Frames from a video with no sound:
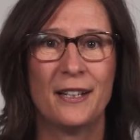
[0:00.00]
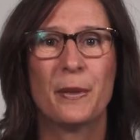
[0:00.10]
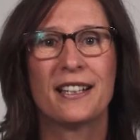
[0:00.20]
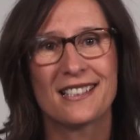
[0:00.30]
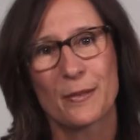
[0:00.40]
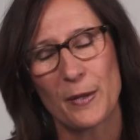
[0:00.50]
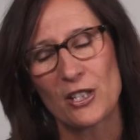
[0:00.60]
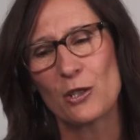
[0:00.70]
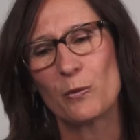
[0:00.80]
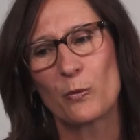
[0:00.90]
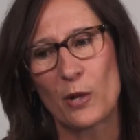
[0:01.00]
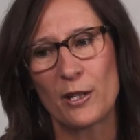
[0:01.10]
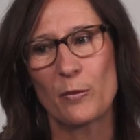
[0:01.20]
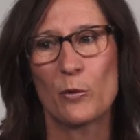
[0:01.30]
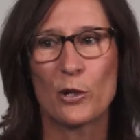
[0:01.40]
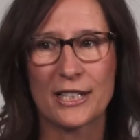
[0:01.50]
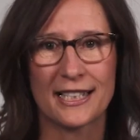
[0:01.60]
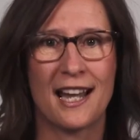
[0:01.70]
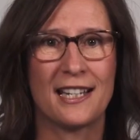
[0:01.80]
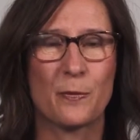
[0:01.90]
but especially where one or more
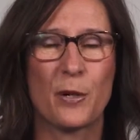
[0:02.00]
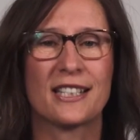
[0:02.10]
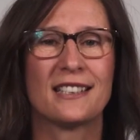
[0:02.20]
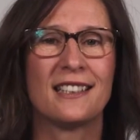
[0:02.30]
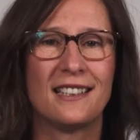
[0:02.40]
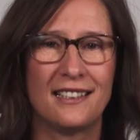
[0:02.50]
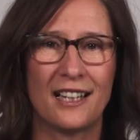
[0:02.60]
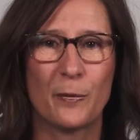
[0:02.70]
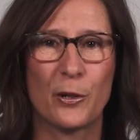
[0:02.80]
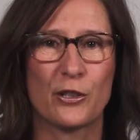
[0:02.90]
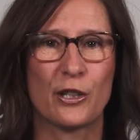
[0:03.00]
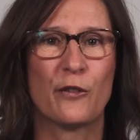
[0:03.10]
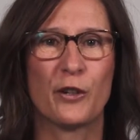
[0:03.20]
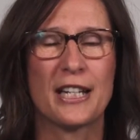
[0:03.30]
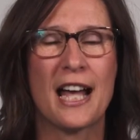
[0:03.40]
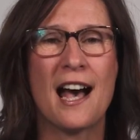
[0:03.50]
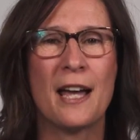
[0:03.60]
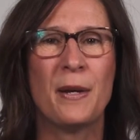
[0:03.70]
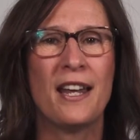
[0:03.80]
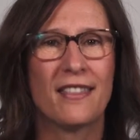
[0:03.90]
sign is present in a young person over
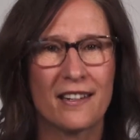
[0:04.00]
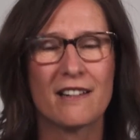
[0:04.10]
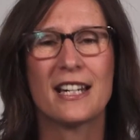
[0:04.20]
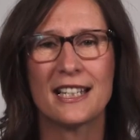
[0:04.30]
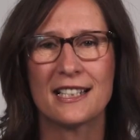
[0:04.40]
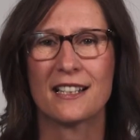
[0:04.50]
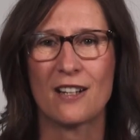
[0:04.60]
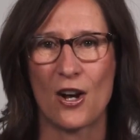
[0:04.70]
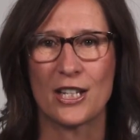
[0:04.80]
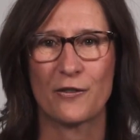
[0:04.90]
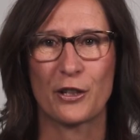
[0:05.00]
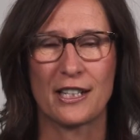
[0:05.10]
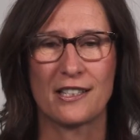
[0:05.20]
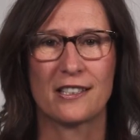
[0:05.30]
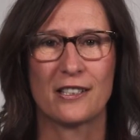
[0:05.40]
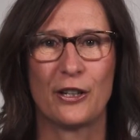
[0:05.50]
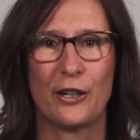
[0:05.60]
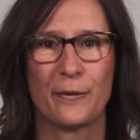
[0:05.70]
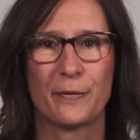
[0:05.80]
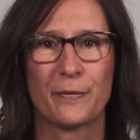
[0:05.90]
time, there is a cause for
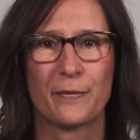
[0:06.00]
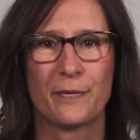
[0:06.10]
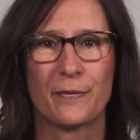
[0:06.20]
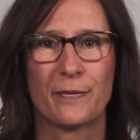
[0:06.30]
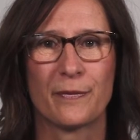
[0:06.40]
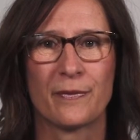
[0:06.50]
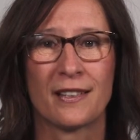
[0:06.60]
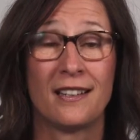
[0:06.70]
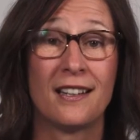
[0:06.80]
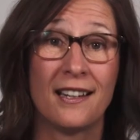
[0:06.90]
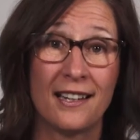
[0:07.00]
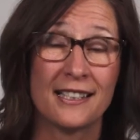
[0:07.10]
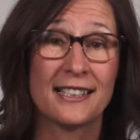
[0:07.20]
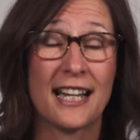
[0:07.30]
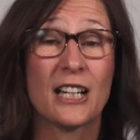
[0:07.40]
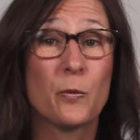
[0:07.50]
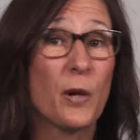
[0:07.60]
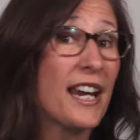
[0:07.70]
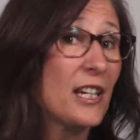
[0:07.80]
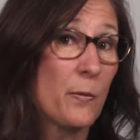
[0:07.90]
concern. Second
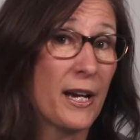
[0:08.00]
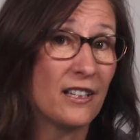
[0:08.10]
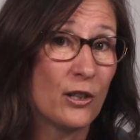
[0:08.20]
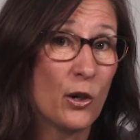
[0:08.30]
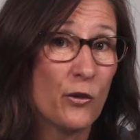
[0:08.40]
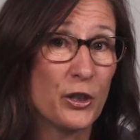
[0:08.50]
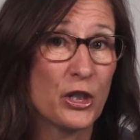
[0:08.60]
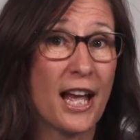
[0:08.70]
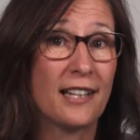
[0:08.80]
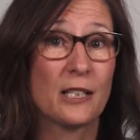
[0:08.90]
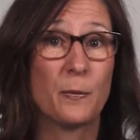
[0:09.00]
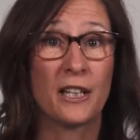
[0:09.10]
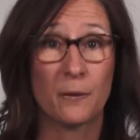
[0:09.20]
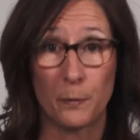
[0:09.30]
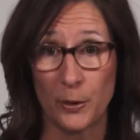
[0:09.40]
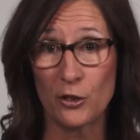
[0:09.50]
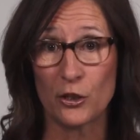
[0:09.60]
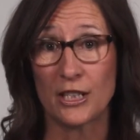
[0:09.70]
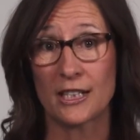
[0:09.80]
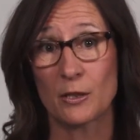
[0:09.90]
way you might know if a child is being
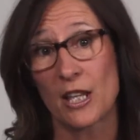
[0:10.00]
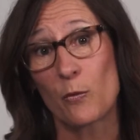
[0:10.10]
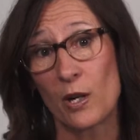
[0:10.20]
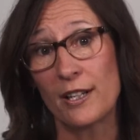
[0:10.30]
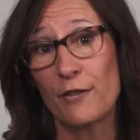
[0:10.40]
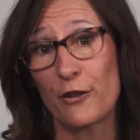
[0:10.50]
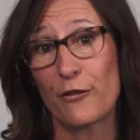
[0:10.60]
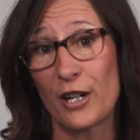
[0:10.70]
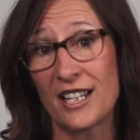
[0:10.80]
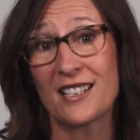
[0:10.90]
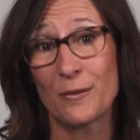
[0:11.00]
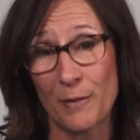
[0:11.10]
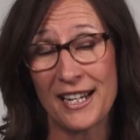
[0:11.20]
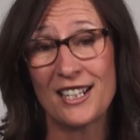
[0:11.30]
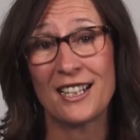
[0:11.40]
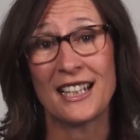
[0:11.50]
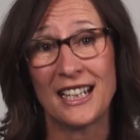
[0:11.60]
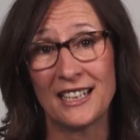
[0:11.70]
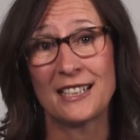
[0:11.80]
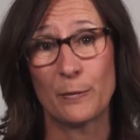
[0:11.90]
abused is that one of their friends might
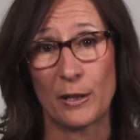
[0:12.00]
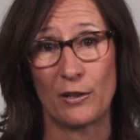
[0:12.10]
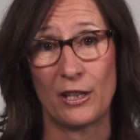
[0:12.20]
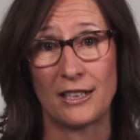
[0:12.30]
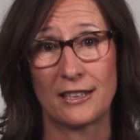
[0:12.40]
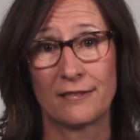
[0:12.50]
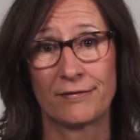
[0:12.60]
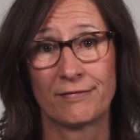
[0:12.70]
hint about it.